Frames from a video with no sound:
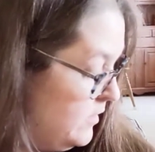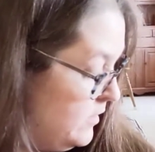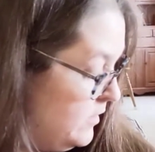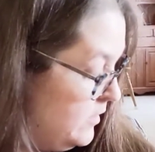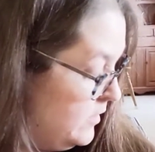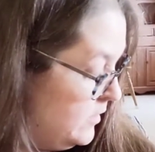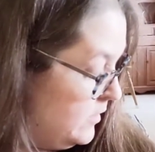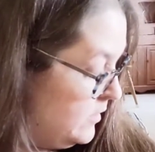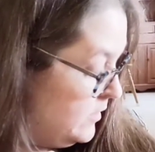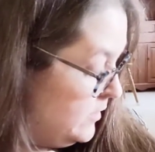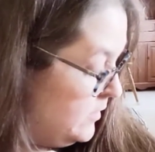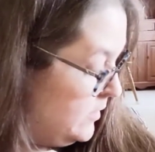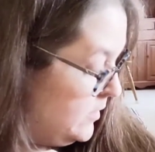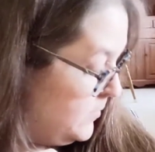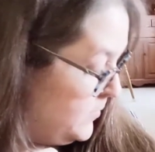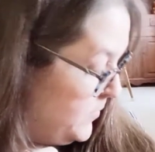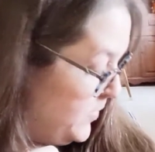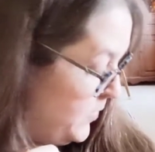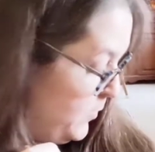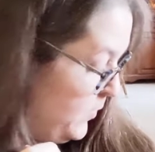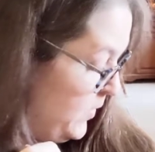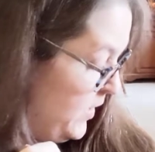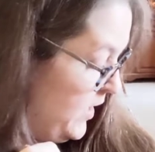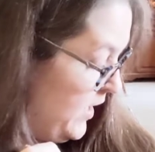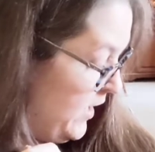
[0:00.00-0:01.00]

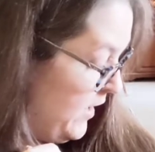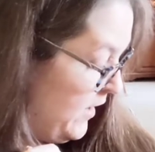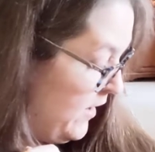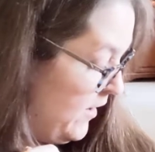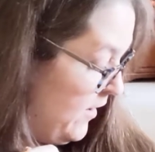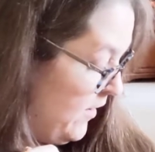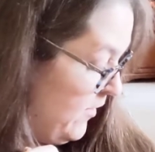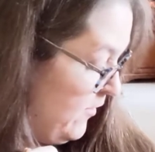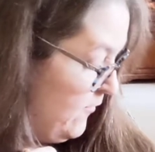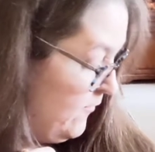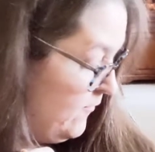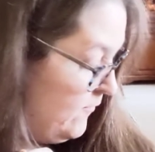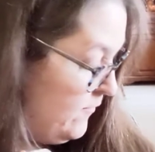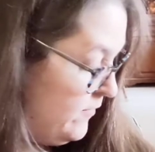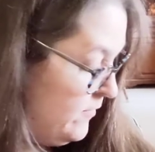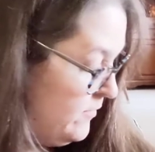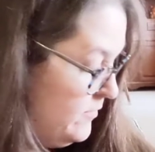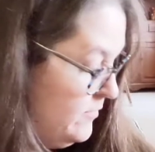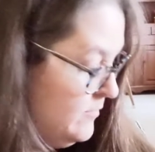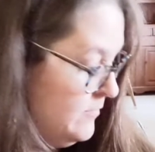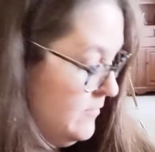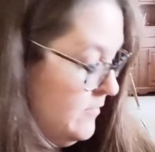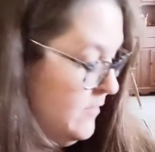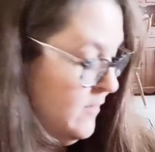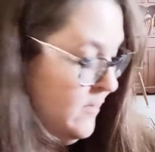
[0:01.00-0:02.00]
Then we have
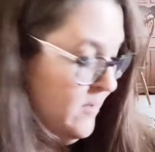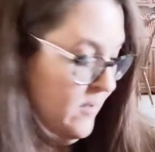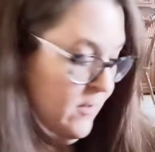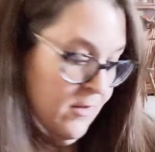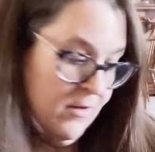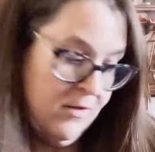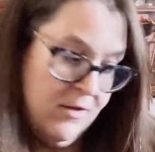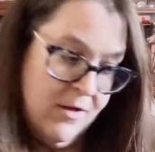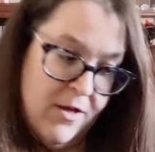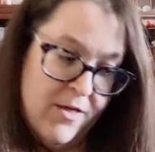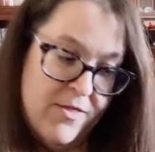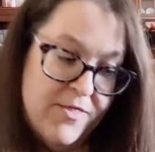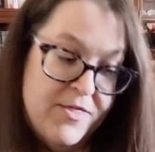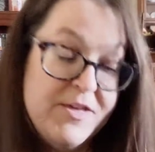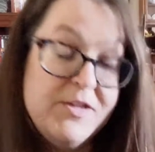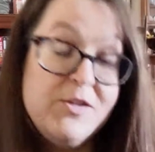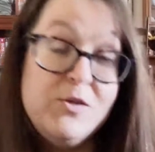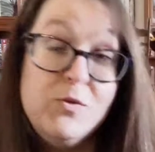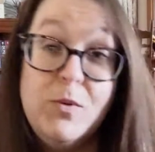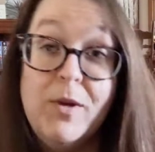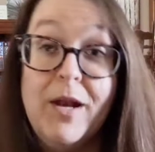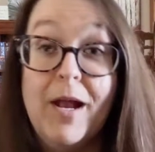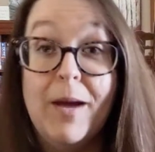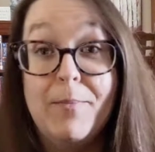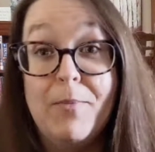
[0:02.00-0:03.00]

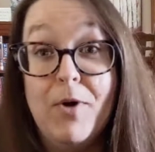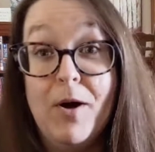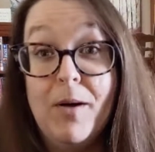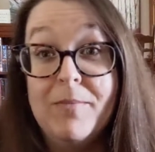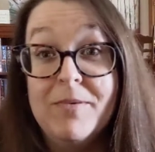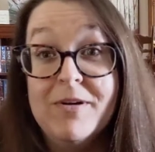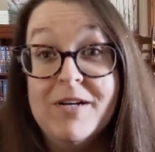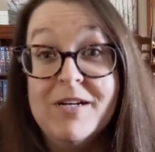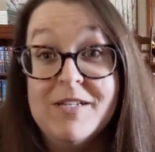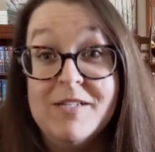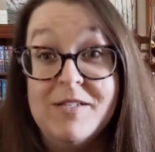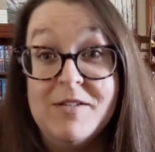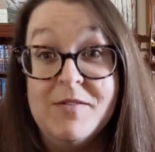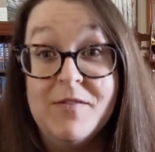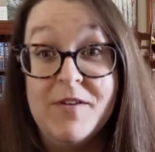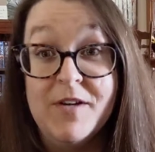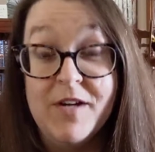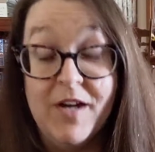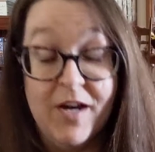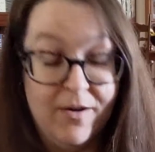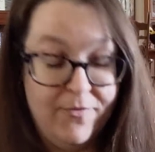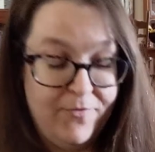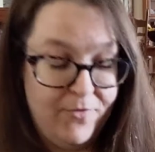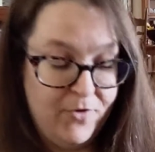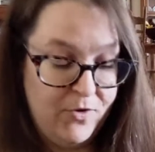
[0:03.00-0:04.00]
this one I bought because of the
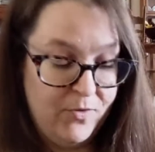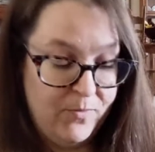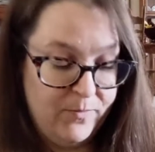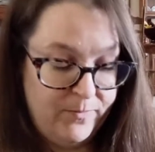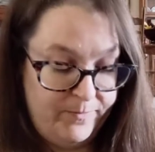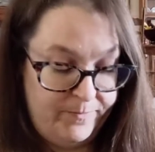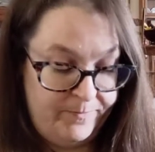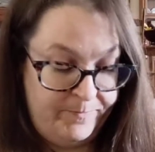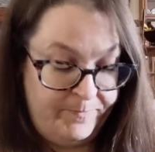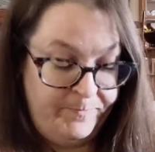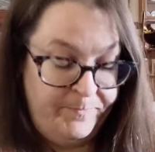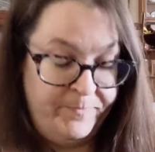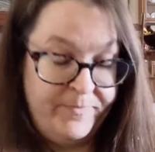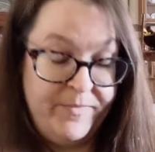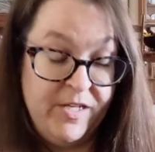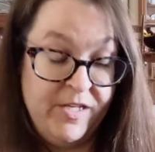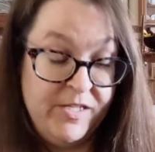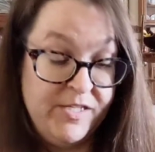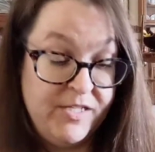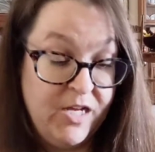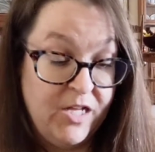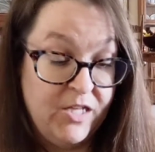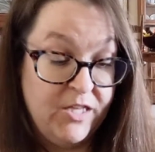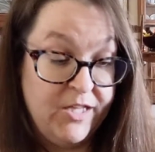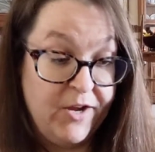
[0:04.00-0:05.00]
cover.
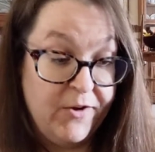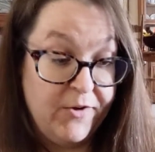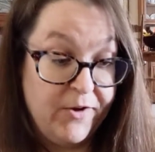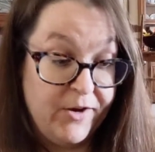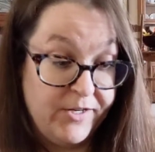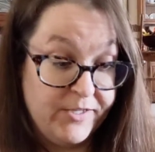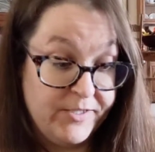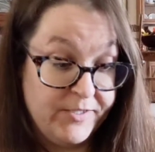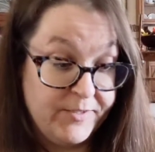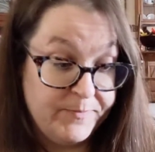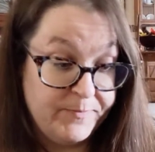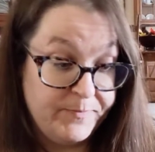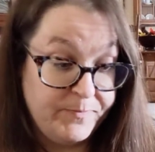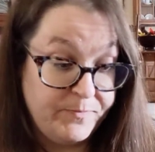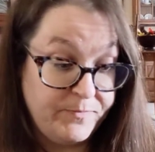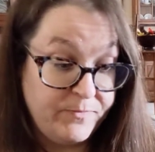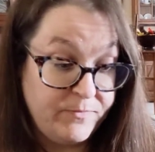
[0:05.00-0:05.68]
It's hilarious.